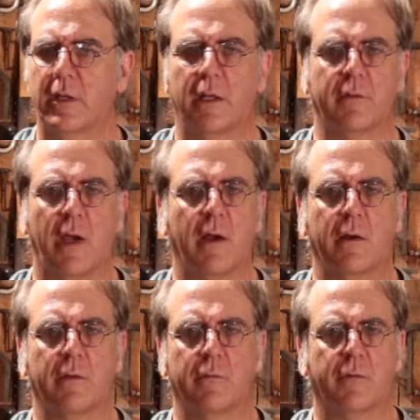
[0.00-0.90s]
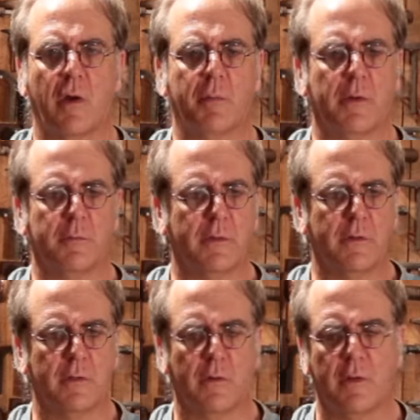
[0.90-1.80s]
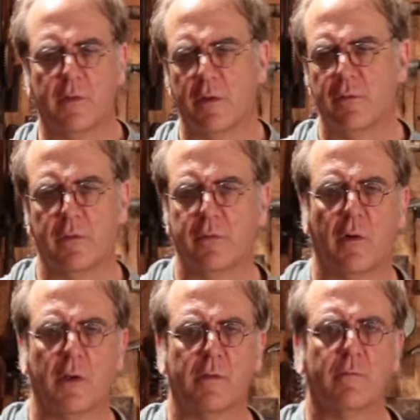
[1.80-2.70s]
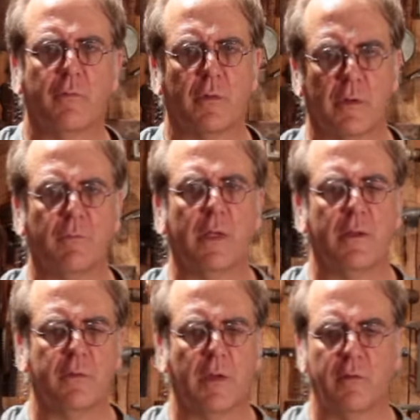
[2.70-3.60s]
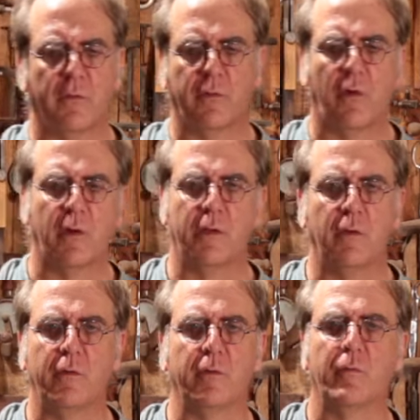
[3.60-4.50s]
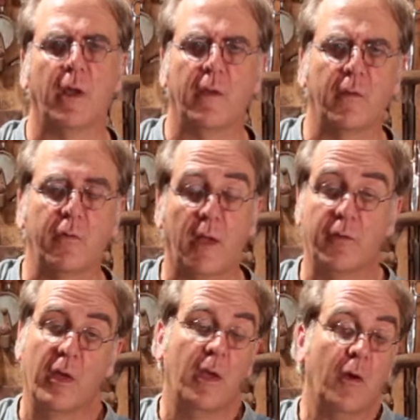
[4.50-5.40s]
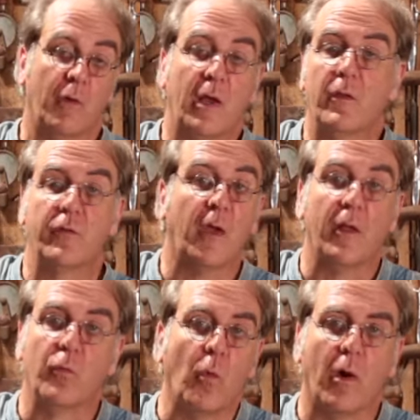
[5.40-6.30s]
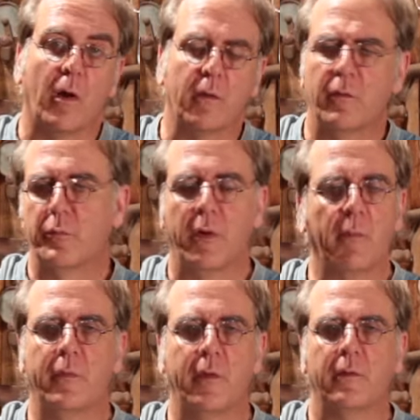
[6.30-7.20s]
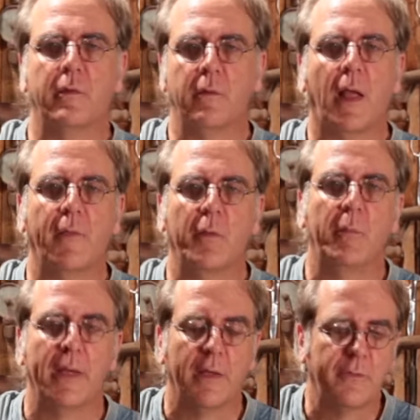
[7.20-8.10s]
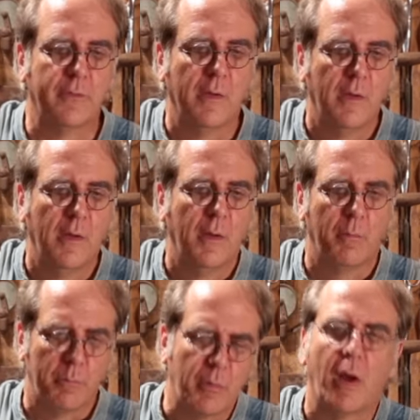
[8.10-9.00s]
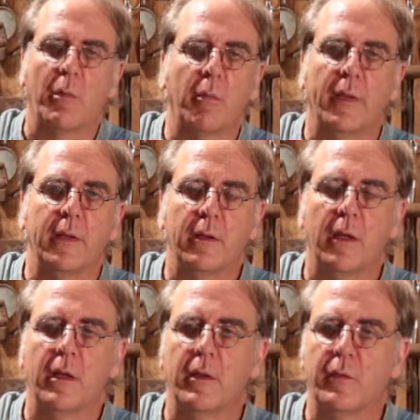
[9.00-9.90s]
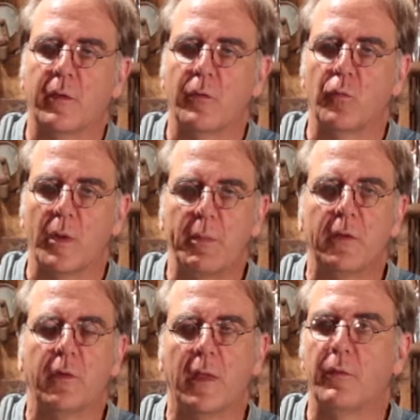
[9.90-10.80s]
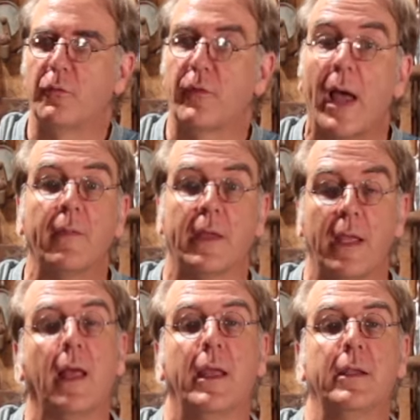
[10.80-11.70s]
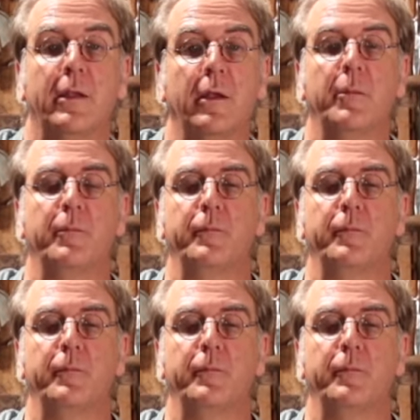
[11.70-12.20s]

got tired of sharpening them to 10 degrees, and I just started, for convenience sake, just started using regular chains. Regular chains work. They're not the best, probably, and the rippings, and finally I ended up